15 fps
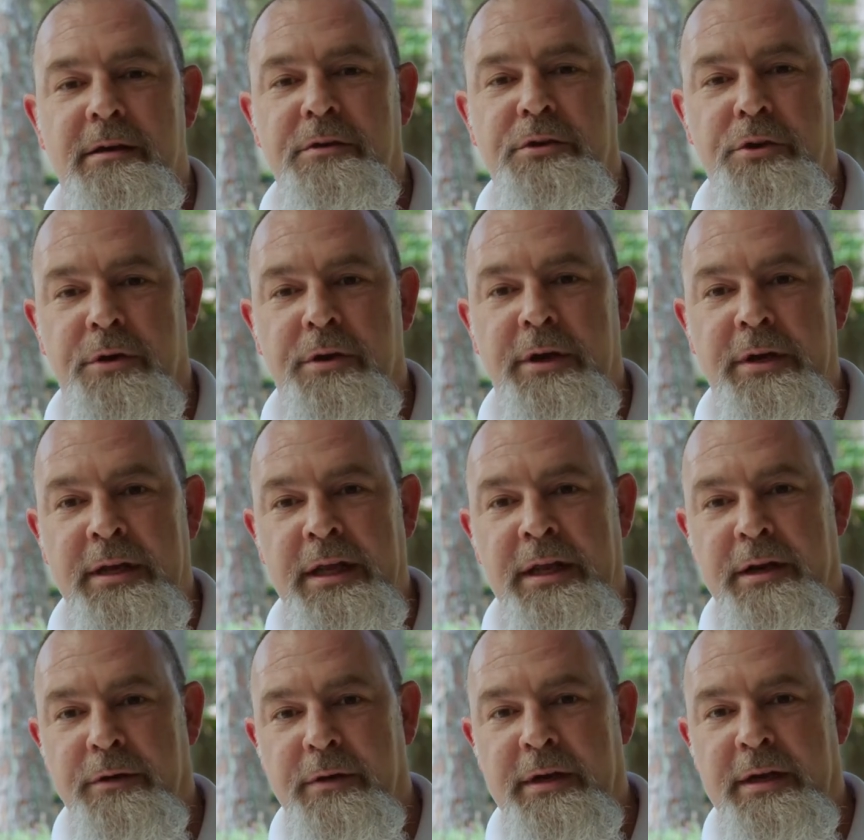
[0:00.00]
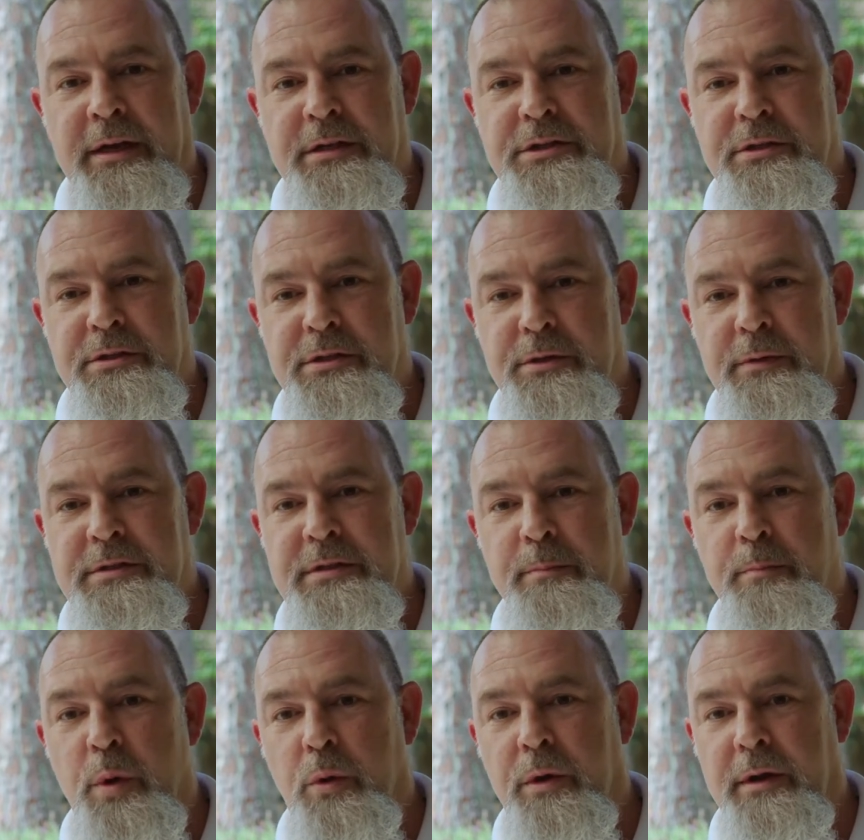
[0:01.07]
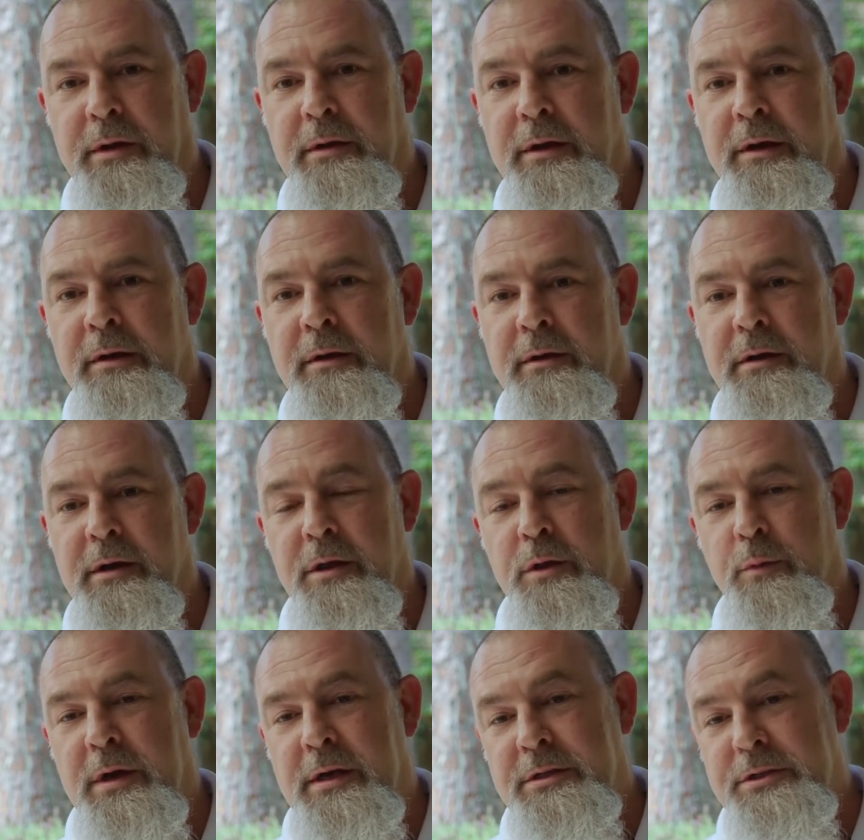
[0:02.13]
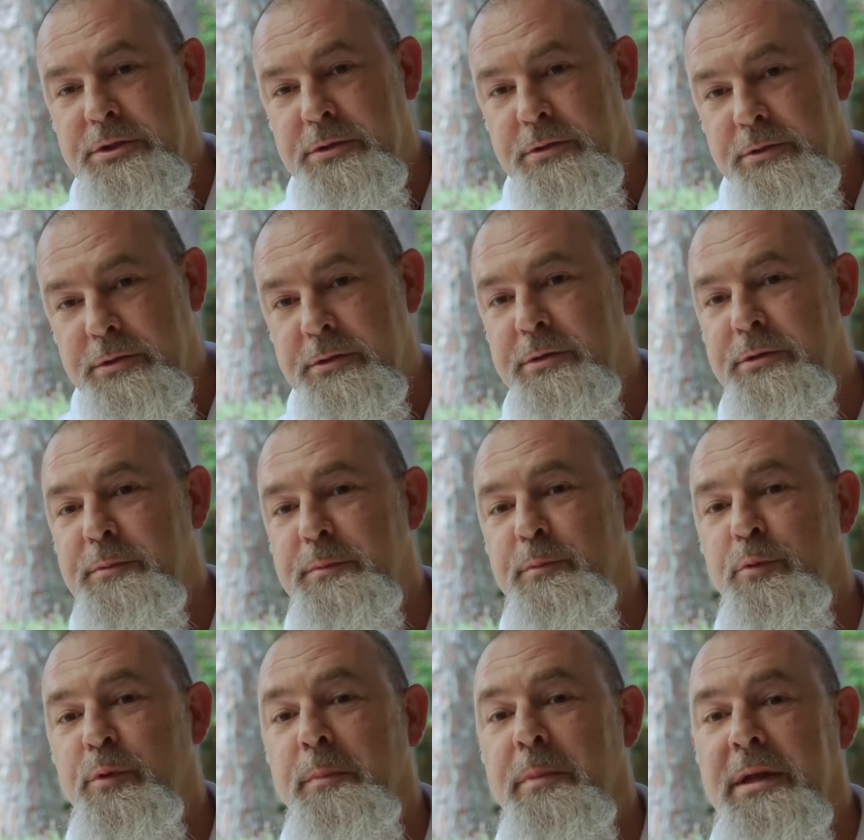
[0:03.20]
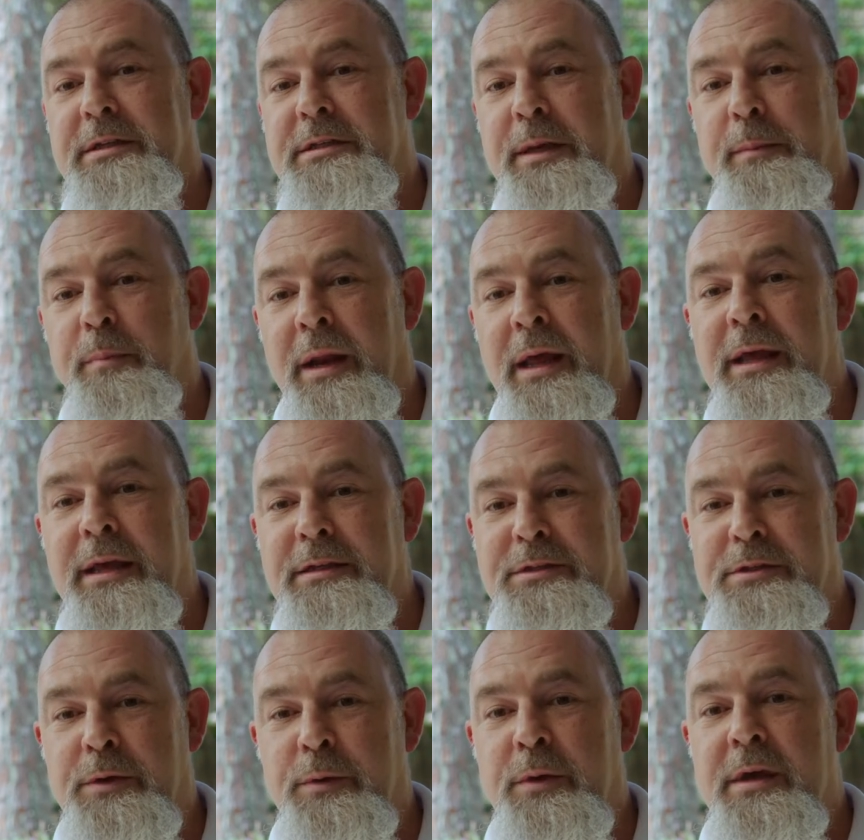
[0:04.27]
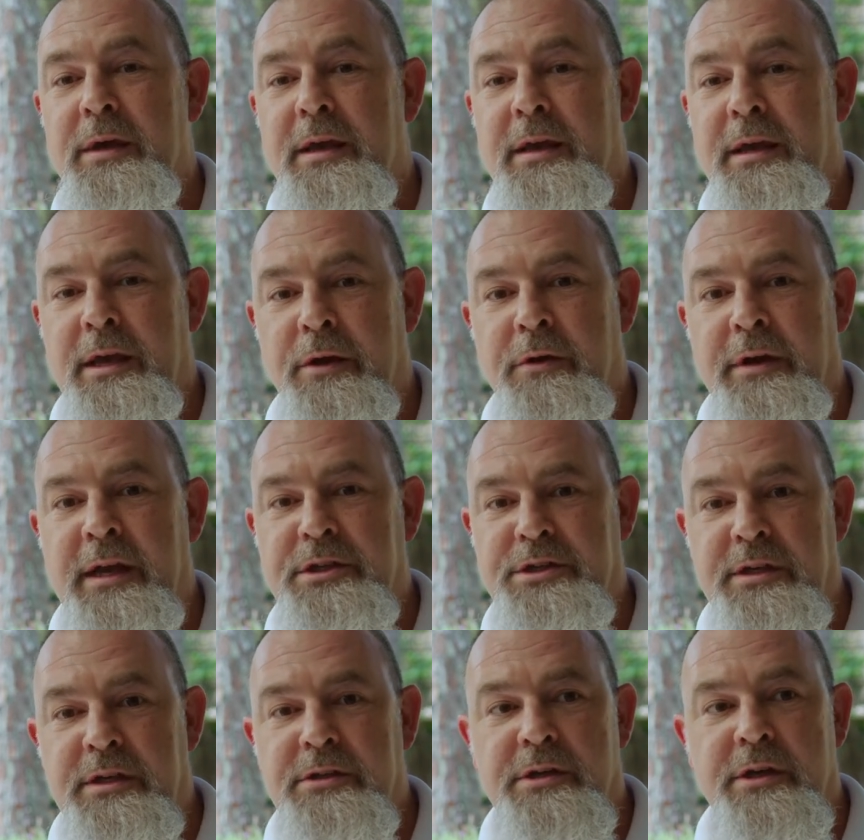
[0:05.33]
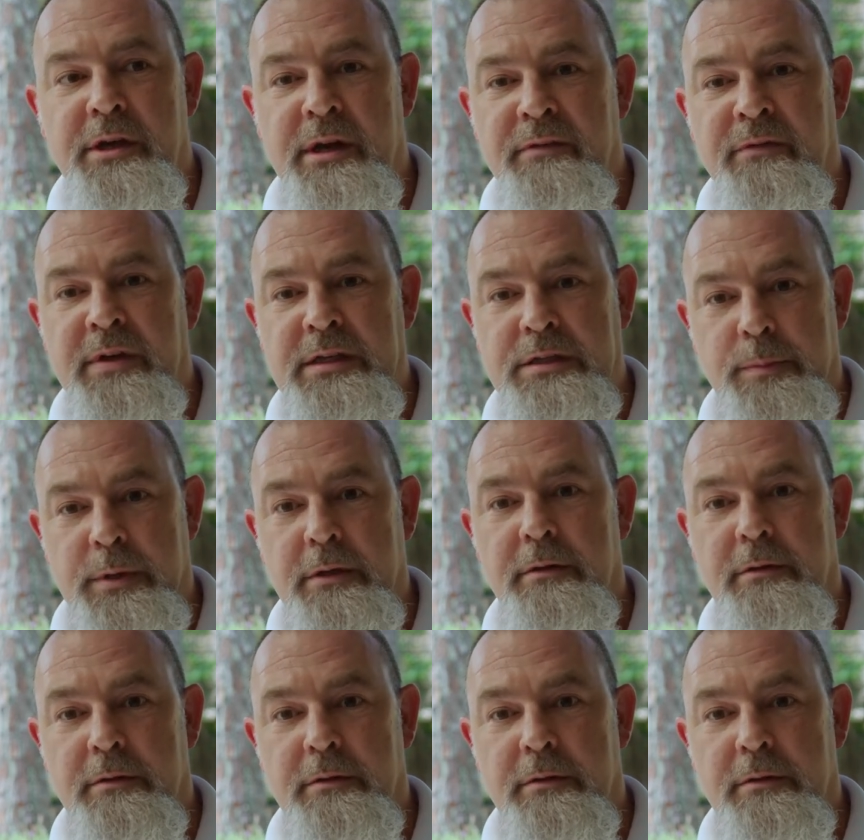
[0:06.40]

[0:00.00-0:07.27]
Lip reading: you're going to need irrigation. So it's important. Otherwise, you're replacing plants. So irrigation is a good investment.